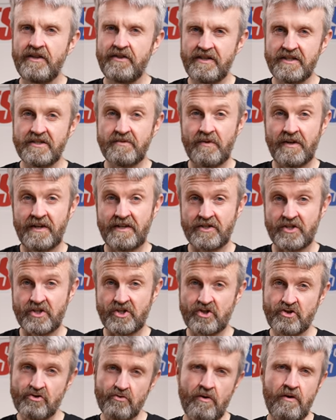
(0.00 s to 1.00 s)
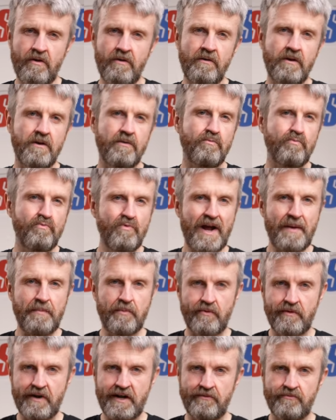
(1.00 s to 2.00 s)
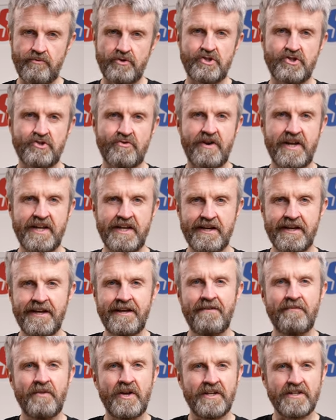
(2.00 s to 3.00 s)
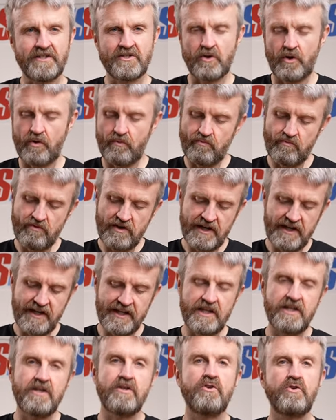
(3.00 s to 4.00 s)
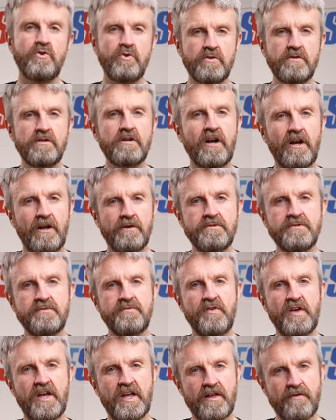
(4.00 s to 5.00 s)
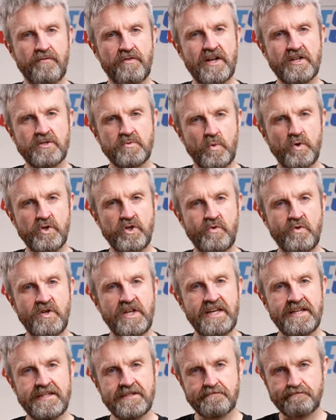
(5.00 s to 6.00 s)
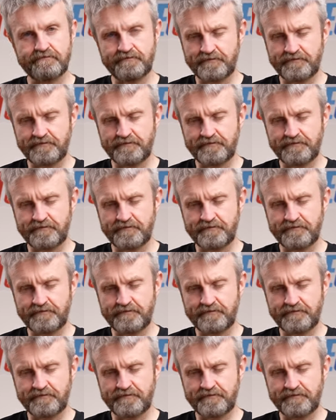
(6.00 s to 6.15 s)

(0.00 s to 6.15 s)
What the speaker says: This one has a strong wraparound restraint and it's got a really good close fit if that's what you need.